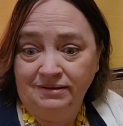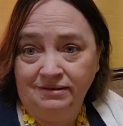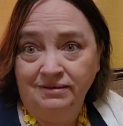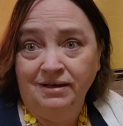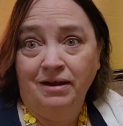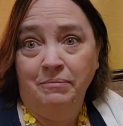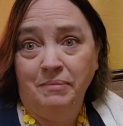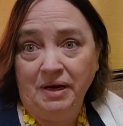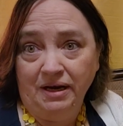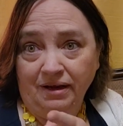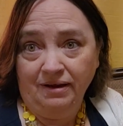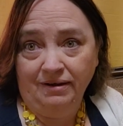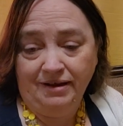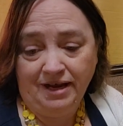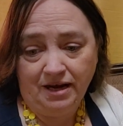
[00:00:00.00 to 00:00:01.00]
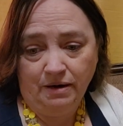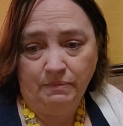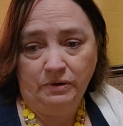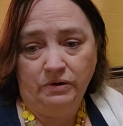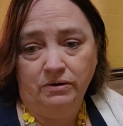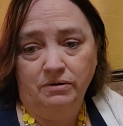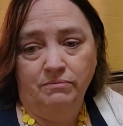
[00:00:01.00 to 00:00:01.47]
got my
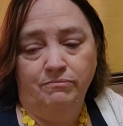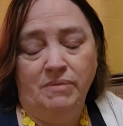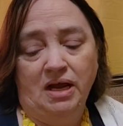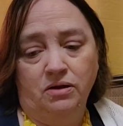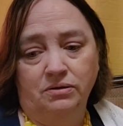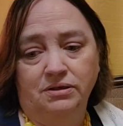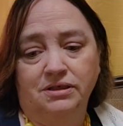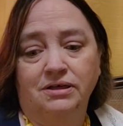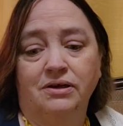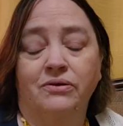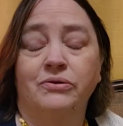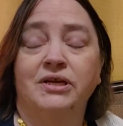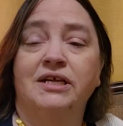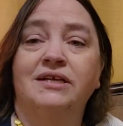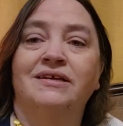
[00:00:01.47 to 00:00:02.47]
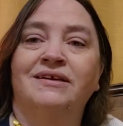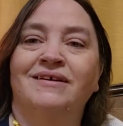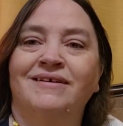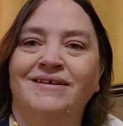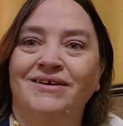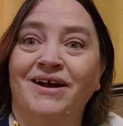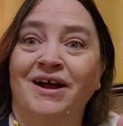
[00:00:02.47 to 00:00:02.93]
camera mount on it
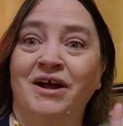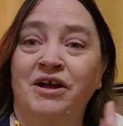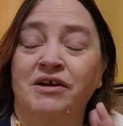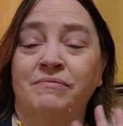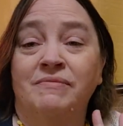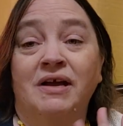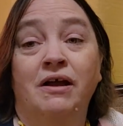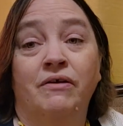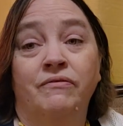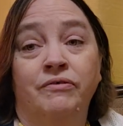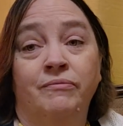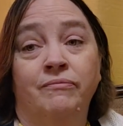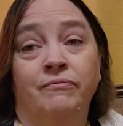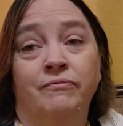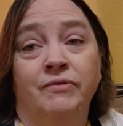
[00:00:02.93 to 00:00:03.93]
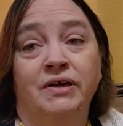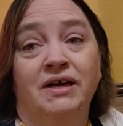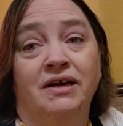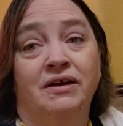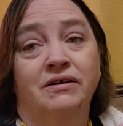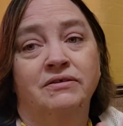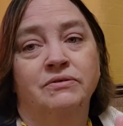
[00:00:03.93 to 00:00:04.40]
um, uh, from
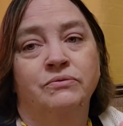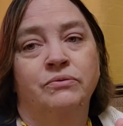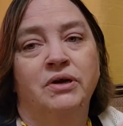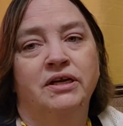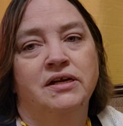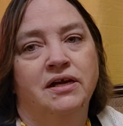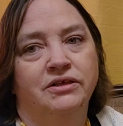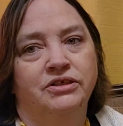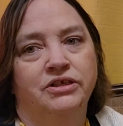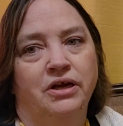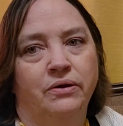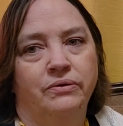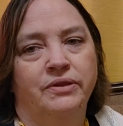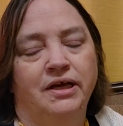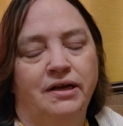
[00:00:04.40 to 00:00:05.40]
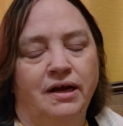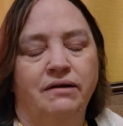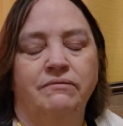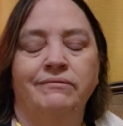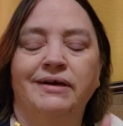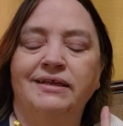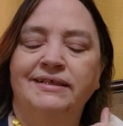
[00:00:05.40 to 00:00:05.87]
uh, Whatnot show that I
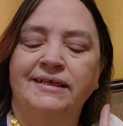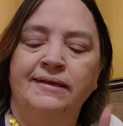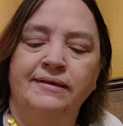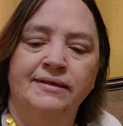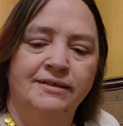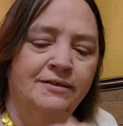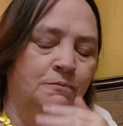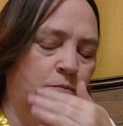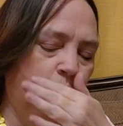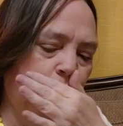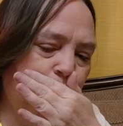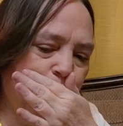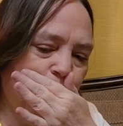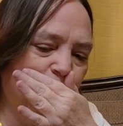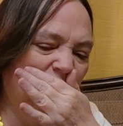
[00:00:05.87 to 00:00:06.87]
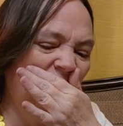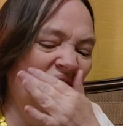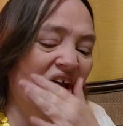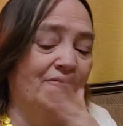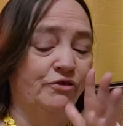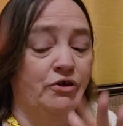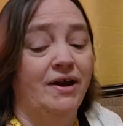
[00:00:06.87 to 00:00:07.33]
attended
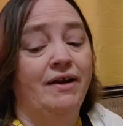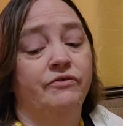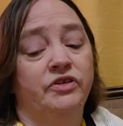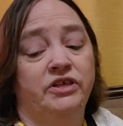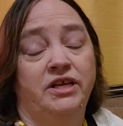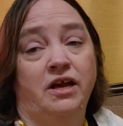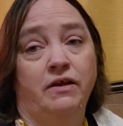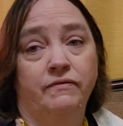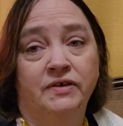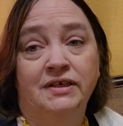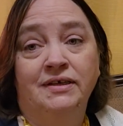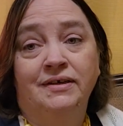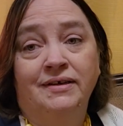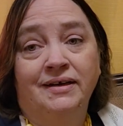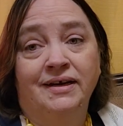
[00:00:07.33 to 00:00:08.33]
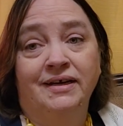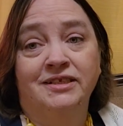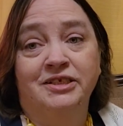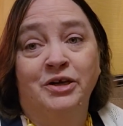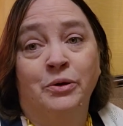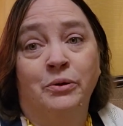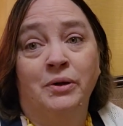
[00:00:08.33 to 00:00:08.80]
of craft stuff. And
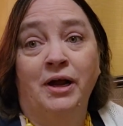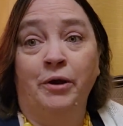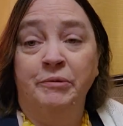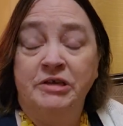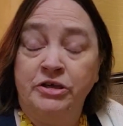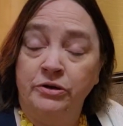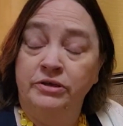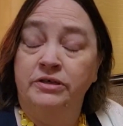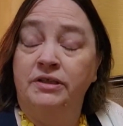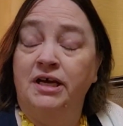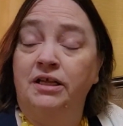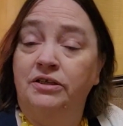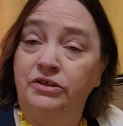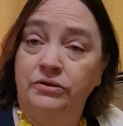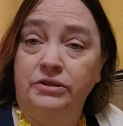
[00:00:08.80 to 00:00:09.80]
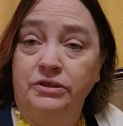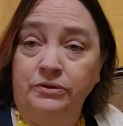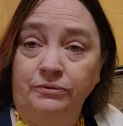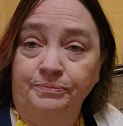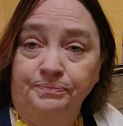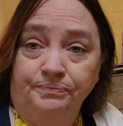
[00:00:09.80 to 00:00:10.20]
so I'll be showing you that too soon.